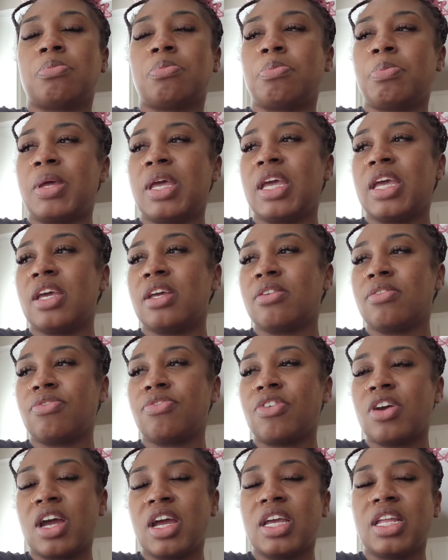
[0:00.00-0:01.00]
pan
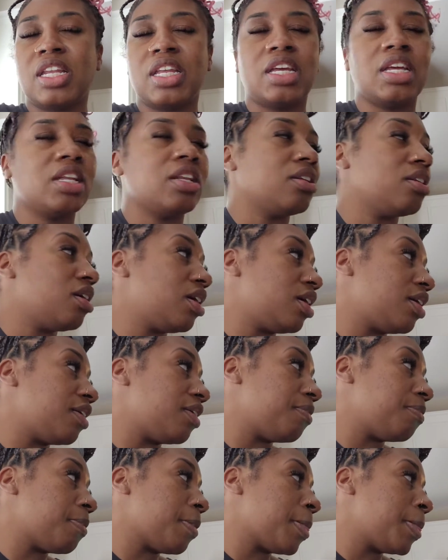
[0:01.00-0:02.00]
frying it
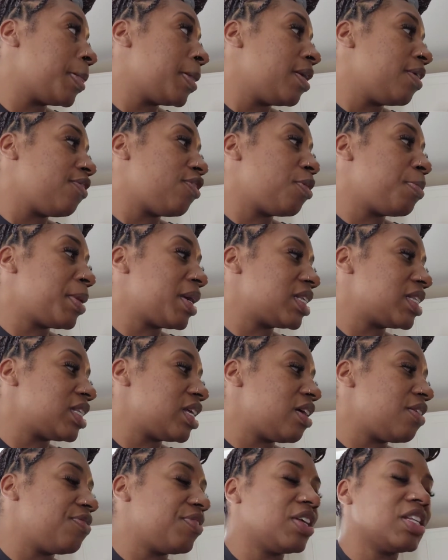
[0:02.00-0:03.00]
for
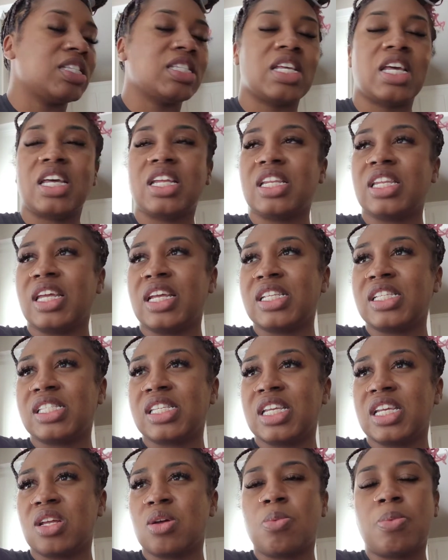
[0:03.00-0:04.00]
myself. It's
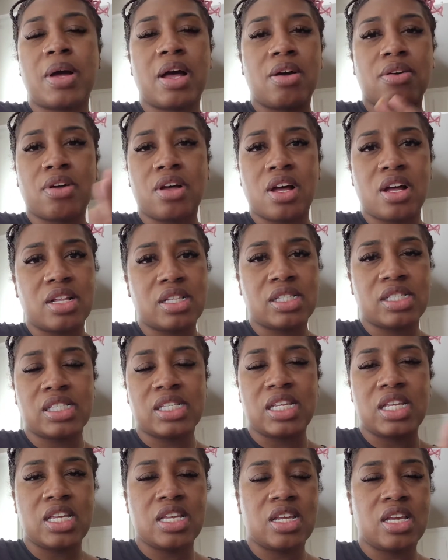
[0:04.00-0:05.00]
Atlantic wild caught
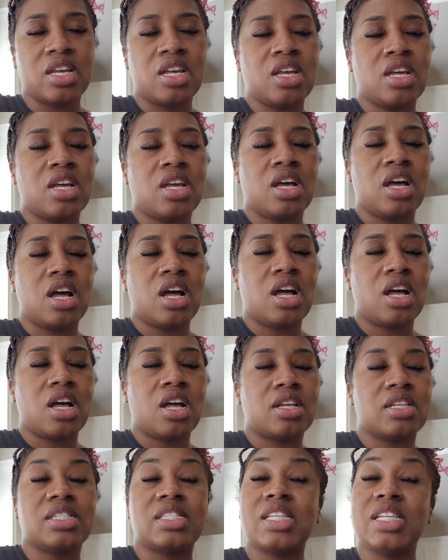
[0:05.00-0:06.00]
sea
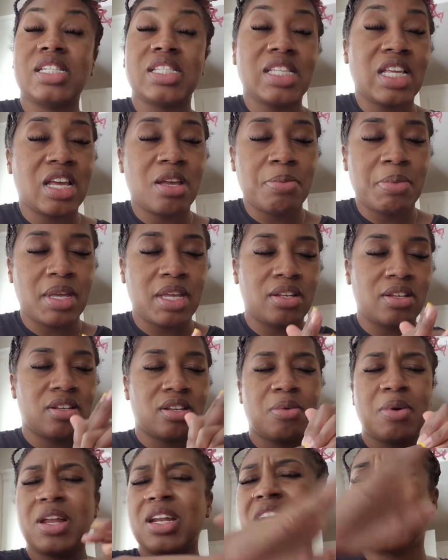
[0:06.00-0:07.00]
salmon.
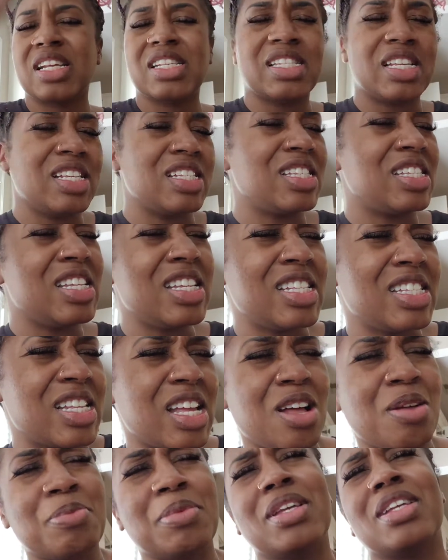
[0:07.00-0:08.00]
Why did I say sea
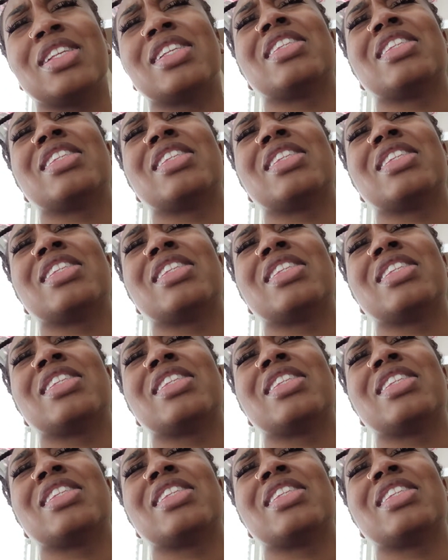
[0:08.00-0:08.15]
salmon?